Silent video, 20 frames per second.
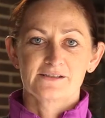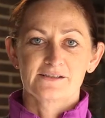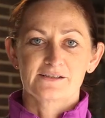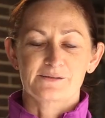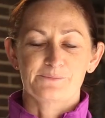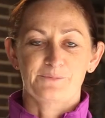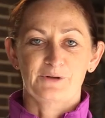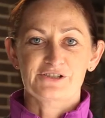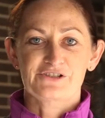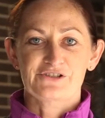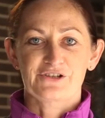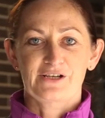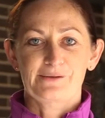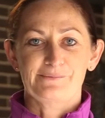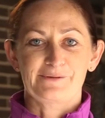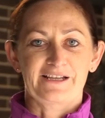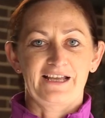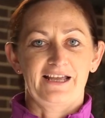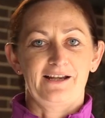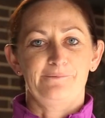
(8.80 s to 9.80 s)
So my
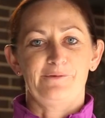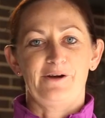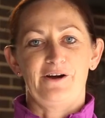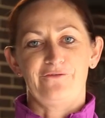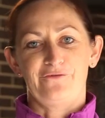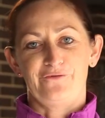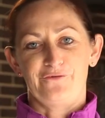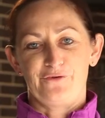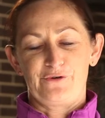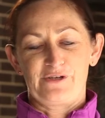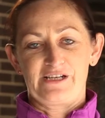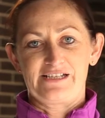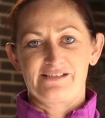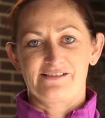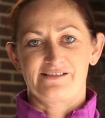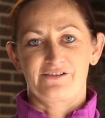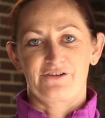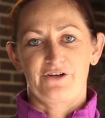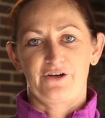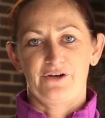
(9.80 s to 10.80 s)
journey began about 4
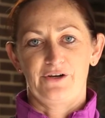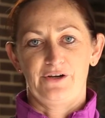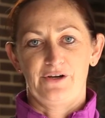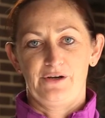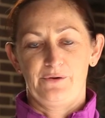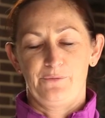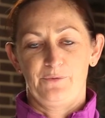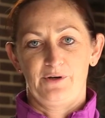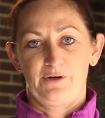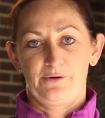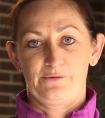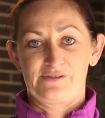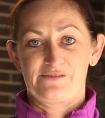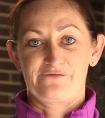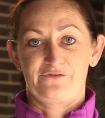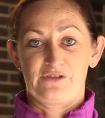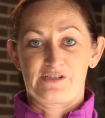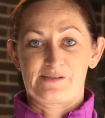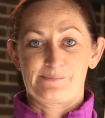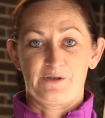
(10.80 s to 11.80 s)
years ago when I
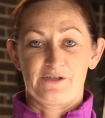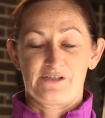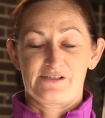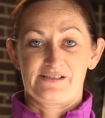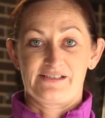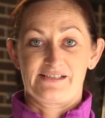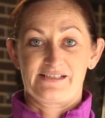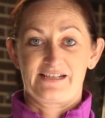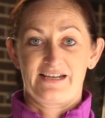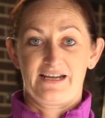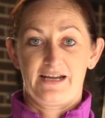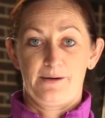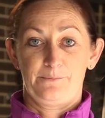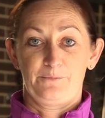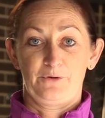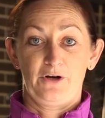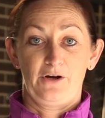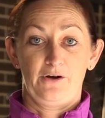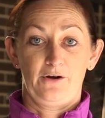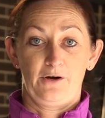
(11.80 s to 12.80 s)
was first posted to
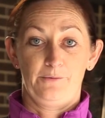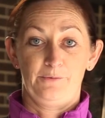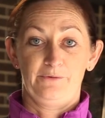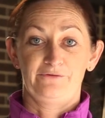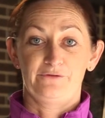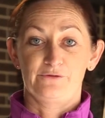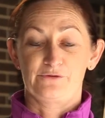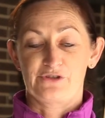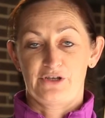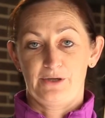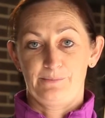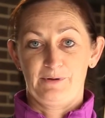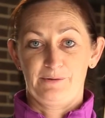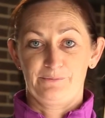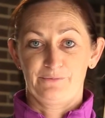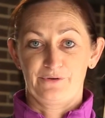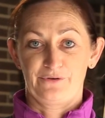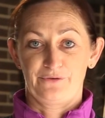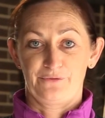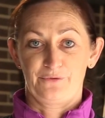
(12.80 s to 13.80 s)
Canberra. I'm a full-time
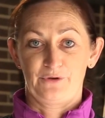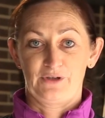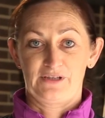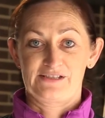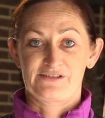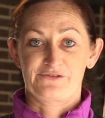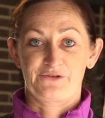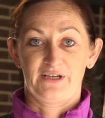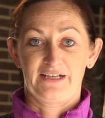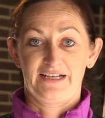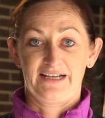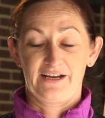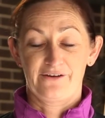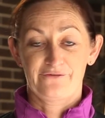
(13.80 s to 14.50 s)
member of the Royal Australian Air